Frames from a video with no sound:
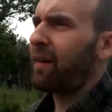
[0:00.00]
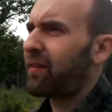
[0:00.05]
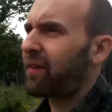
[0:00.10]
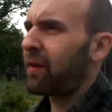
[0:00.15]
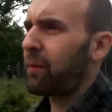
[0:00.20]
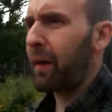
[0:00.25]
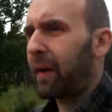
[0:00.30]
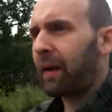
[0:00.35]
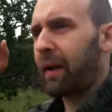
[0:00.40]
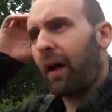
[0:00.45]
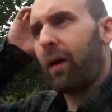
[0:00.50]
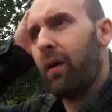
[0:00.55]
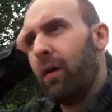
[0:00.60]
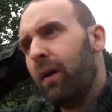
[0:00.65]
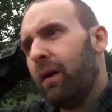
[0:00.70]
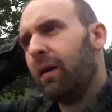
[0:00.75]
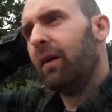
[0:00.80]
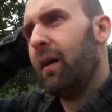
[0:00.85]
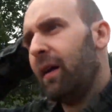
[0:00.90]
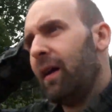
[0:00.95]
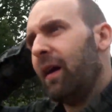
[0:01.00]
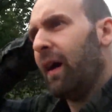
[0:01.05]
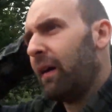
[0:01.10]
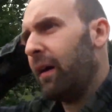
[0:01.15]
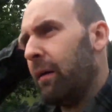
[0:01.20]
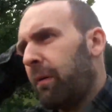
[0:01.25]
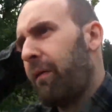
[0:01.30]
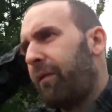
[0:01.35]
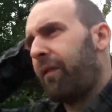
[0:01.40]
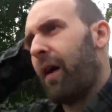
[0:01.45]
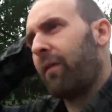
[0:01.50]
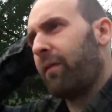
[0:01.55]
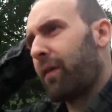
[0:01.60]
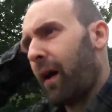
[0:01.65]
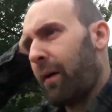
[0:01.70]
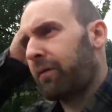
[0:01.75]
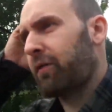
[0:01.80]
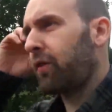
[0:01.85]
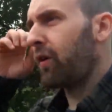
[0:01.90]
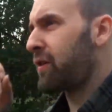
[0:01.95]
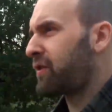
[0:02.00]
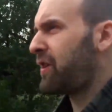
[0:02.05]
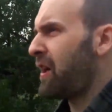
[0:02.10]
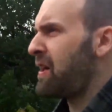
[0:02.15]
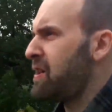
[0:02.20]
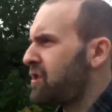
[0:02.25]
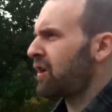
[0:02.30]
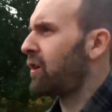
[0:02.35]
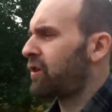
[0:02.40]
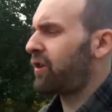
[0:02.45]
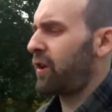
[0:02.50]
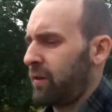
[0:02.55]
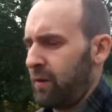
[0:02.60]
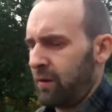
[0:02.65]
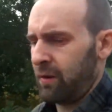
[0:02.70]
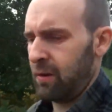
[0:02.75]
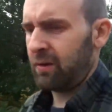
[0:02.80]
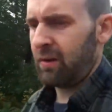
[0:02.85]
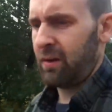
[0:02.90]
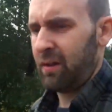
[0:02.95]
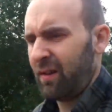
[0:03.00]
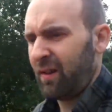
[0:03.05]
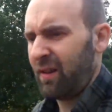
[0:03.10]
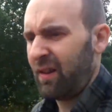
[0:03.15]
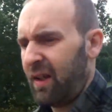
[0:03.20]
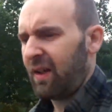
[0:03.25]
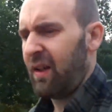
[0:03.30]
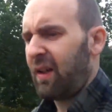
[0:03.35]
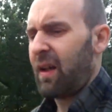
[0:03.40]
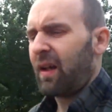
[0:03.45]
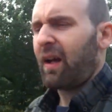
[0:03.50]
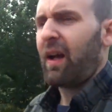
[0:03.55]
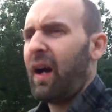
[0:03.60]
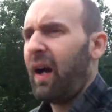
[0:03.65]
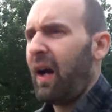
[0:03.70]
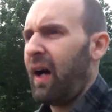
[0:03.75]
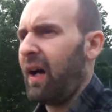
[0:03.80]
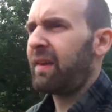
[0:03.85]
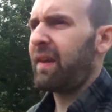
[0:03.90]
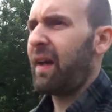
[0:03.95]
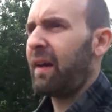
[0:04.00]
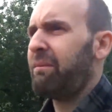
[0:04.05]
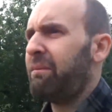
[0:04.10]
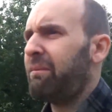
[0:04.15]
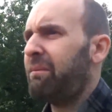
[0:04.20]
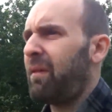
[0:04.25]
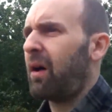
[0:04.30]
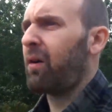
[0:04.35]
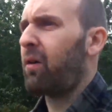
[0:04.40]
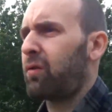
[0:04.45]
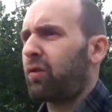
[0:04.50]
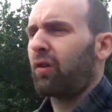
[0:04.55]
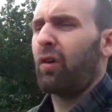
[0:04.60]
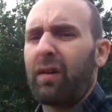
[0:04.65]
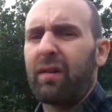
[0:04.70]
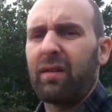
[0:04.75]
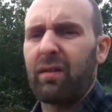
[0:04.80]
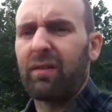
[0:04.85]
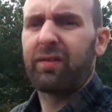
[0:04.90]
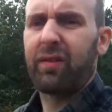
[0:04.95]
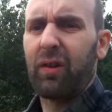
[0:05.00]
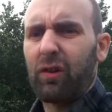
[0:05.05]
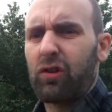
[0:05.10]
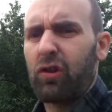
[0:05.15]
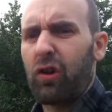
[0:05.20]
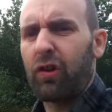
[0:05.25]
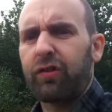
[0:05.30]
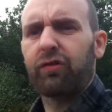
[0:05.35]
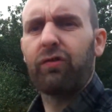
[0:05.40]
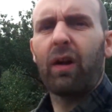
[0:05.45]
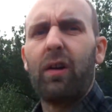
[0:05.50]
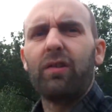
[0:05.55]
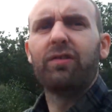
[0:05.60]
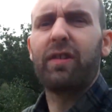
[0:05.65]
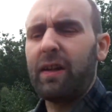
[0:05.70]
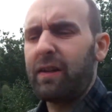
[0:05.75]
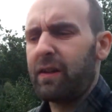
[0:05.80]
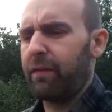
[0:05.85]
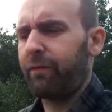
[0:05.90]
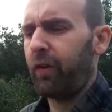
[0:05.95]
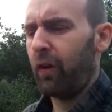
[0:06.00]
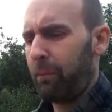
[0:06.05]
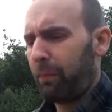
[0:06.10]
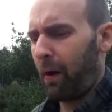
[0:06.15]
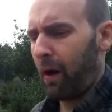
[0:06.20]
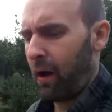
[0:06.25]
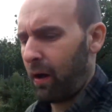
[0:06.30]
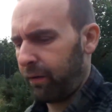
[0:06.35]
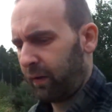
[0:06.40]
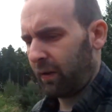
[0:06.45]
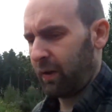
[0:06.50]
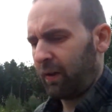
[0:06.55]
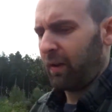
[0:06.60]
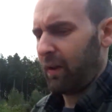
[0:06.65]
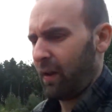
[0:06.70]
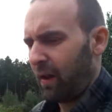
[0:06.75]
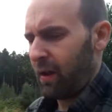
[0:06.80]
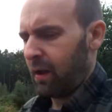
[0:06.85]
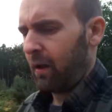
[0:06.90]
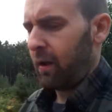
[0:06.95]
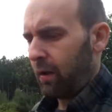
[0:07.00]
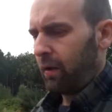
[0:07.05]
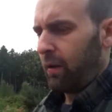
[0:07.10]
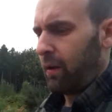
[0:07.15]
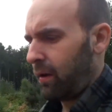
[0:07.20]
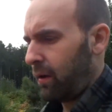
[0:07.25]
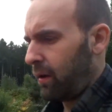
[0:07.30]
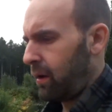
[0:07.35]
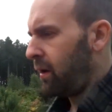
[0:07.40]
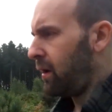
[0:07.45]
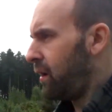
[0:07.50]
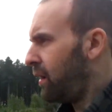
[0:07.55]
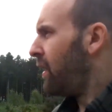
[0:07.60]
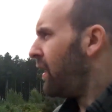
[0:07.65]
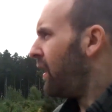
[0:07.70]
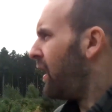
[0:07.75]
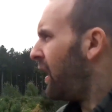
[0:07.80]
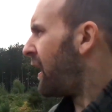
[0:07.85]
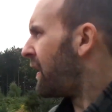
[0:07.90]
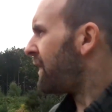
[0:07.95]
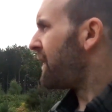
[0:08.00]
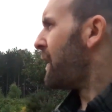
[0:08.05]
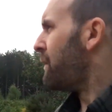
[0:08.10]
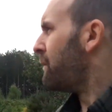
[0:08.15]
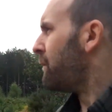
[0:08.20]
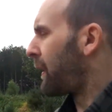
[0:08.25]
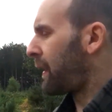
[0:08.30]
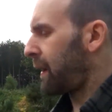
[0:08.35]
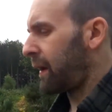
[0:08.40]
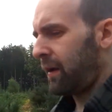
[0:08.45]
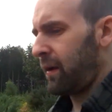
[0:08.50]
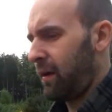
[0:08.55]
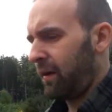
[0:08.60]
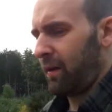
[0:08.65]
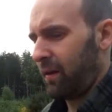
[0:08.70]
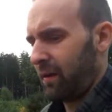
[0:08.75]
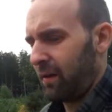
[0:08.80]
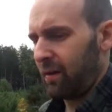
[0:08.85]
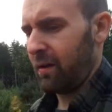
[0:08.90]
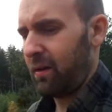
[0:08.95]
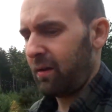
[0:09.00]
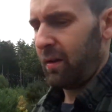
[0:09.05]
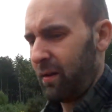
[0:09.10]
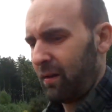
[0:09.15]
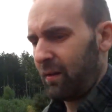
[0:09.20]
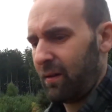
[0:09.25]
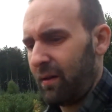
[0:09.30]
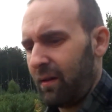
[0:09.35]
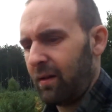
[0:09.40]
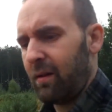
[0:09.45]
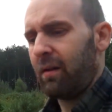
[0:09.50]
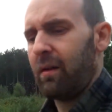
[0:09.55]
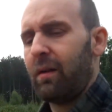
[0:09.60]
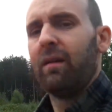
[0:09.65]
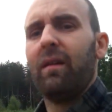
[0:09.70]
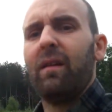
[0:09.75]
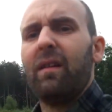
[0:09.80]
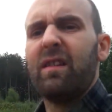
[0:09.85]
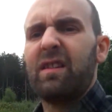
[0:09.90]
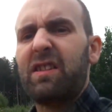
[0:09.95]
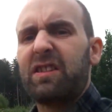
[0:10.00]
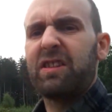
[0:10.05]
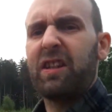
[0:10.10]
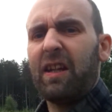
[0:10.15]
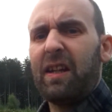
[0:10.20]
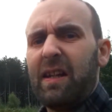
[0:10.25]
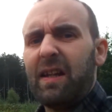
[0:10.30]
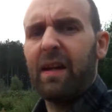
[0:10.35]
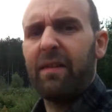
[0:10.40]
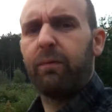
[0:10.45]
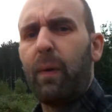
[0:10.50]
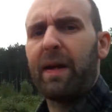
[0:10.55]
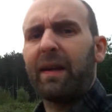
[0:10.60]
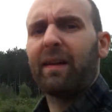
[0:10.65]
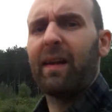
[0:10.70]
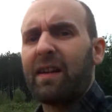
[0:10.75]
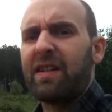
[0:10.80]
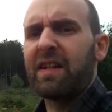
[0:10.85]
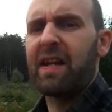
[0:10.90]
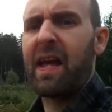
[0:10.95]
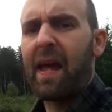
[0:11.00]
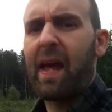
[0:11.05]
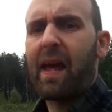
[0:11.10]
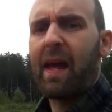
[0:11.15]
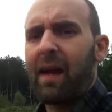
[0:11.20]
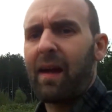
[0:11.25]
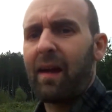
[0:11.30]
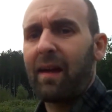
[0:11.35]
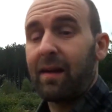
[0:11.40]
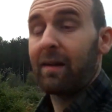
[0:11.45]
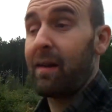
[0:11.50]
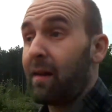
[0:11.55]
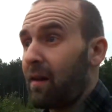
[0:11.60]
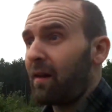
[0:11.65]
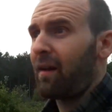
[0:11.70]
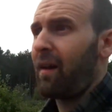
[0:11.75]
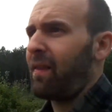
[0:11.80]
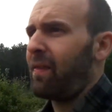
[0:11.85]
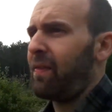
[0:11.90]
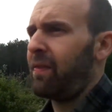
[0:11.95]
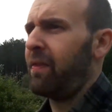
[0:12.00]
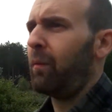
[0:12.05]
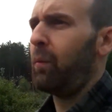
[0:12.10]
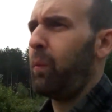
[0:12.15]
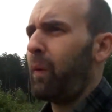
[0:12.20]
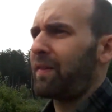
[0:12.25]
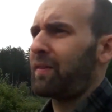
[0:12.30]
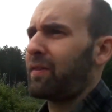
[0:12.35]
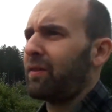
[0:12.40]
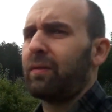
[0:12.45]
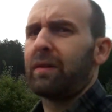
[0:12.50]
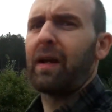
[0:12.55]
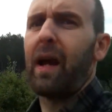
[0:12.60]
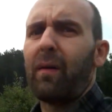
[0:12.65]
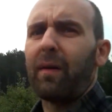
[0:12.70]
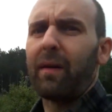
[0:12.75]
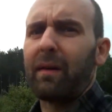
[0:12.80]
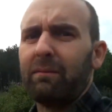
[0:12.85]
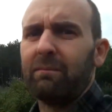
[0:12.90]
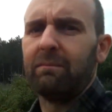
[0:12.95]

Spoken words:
so we're going to go a little bit further up to a T-junction, and then so crossroads in the footpath, and then we're going to see if we can actually hear the whistle going.